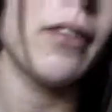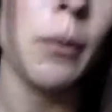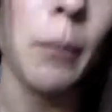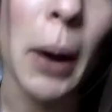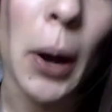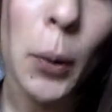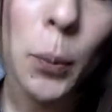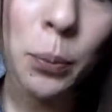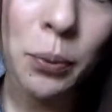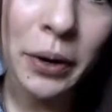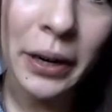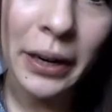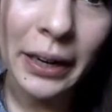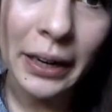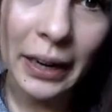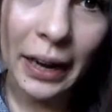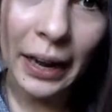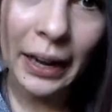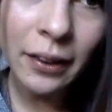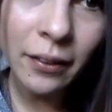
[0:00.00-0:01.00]
them out pretty
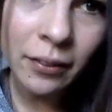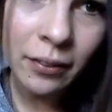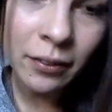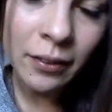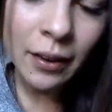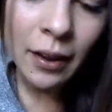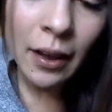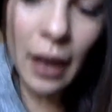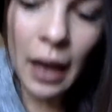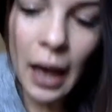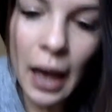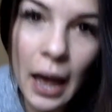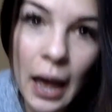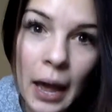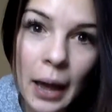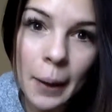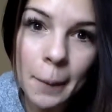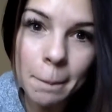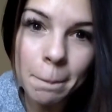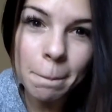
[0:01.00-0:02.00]
nice.
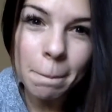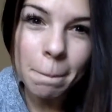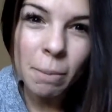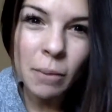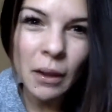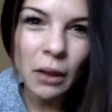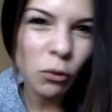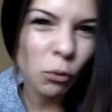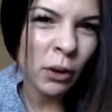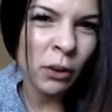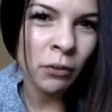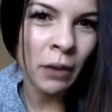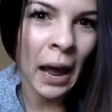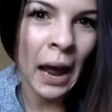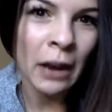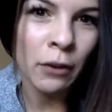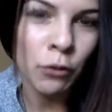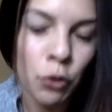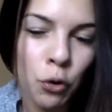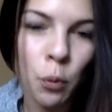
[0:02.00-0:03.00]
So I just
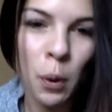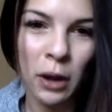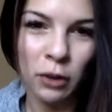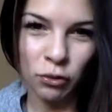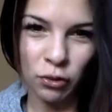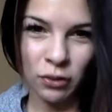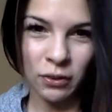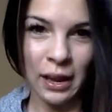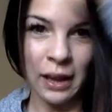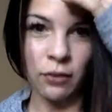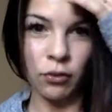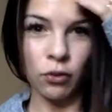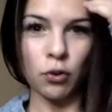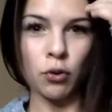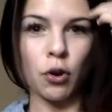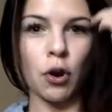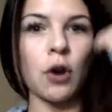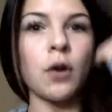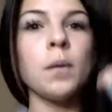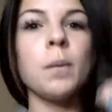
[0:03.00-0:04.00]
answer questions as you
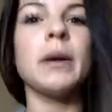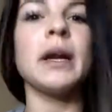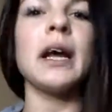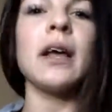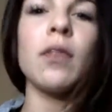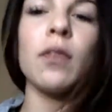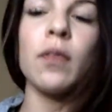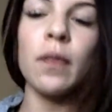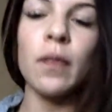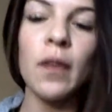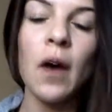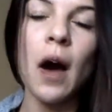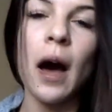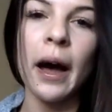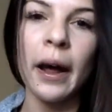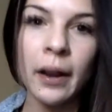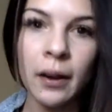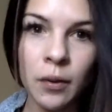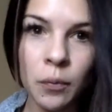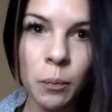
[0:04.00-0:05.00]
go, but I
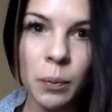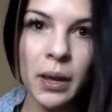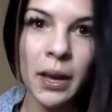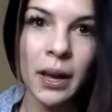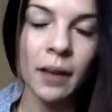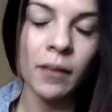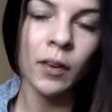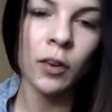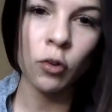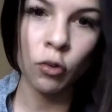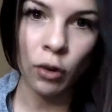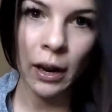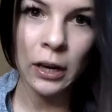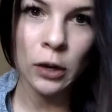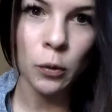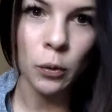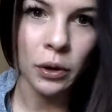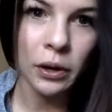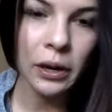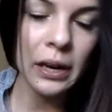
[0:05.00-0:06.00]
thought because it's
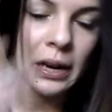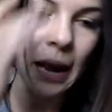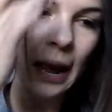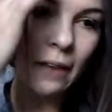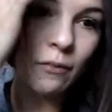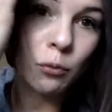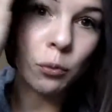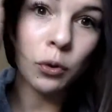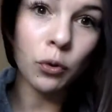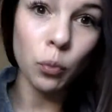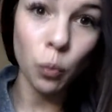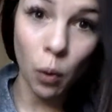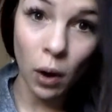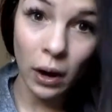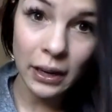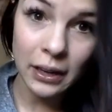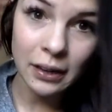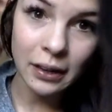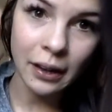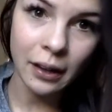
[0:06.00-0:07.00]
January and everyone's
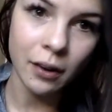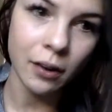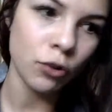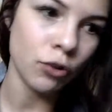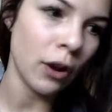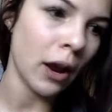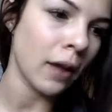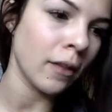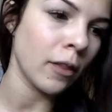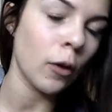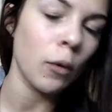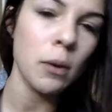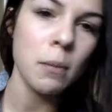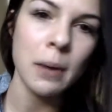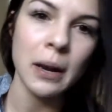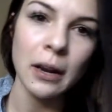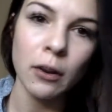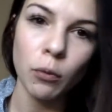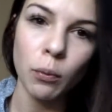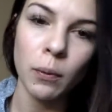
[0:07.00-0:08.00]
wanting to get on track that we
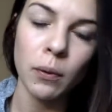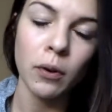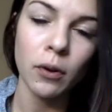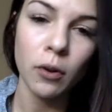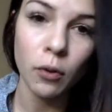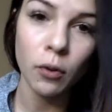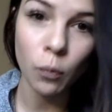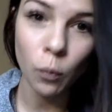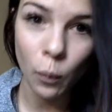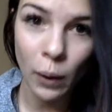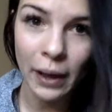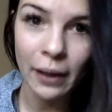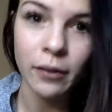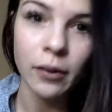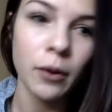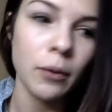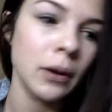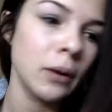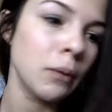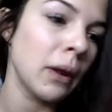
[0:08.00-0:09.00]
might as well
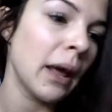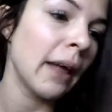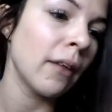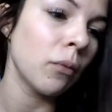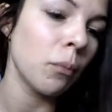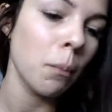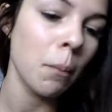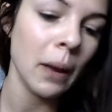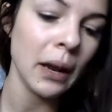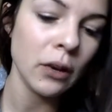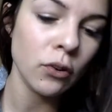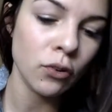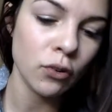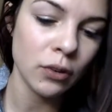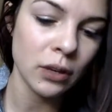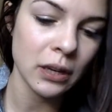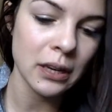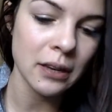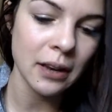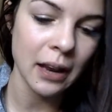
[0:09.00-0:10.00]
go in as much
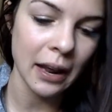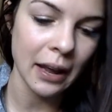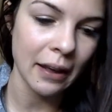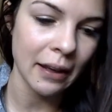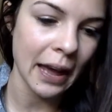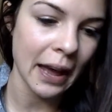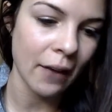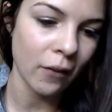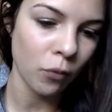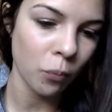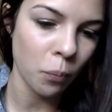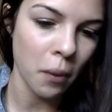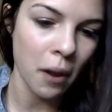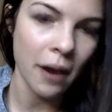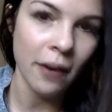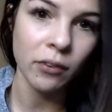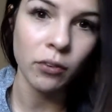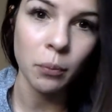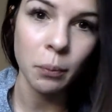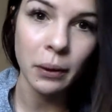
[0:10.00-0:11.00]
detail as
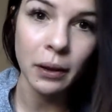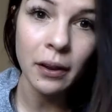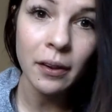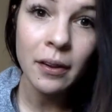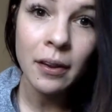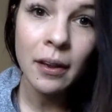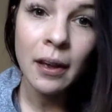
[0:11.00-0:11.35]
possible.